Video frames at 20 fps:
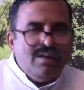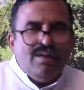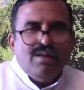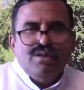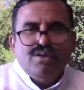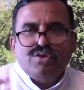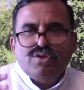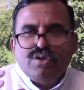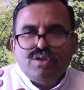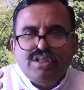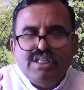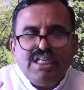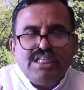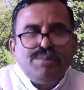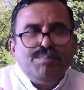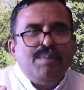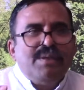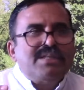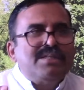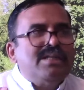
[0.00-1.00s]
So this
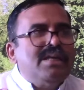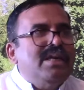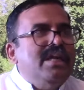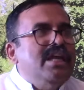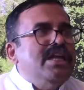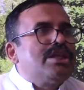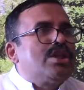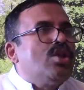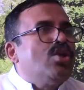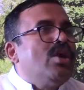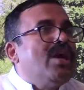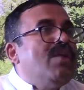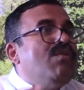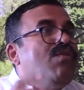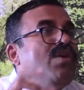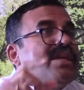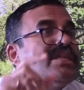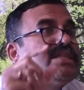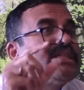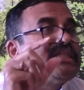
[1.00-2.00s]
person is looking
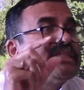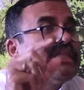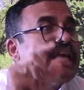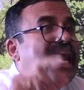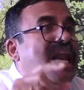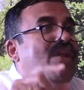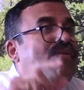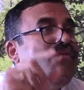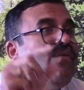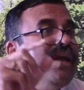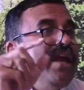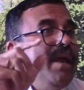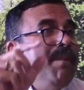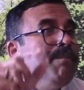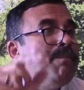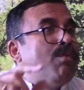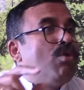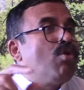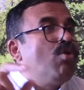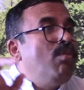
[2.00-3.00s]
for
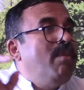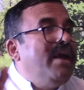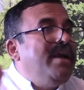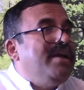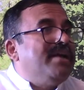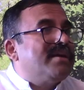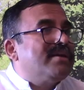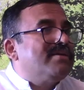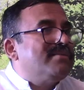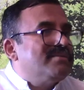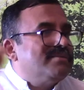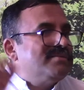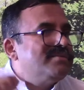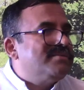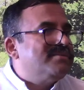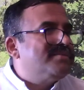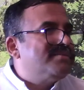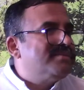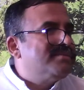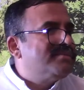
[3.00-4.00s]
self-improvement.
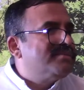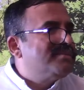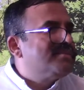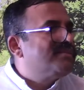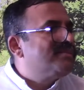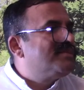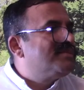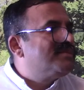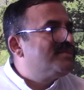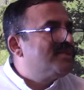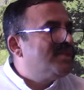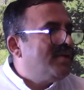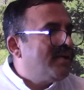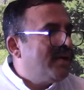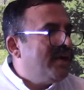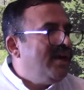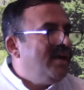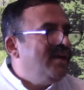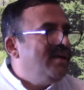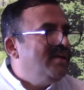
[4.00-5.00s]

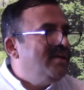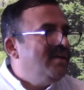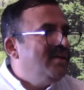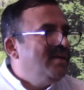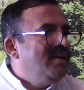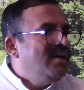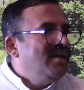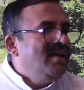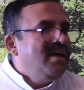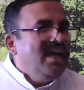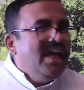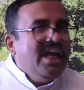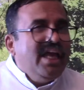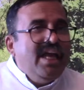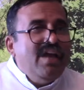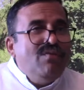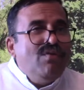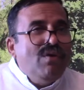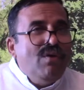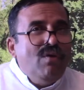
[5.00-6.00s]
Okay?
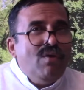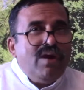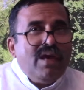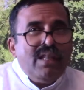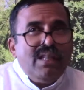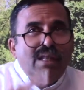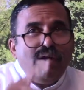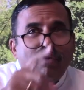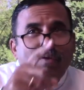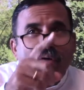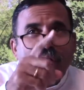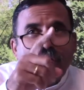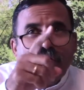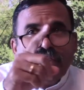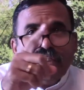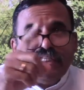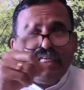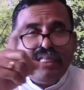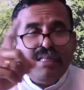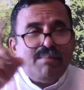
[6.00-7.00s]
If you go and
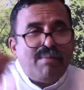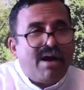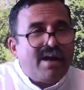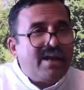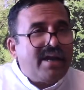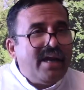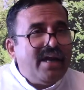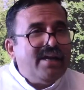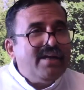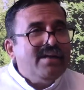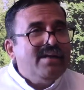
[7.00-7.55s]
see in the market,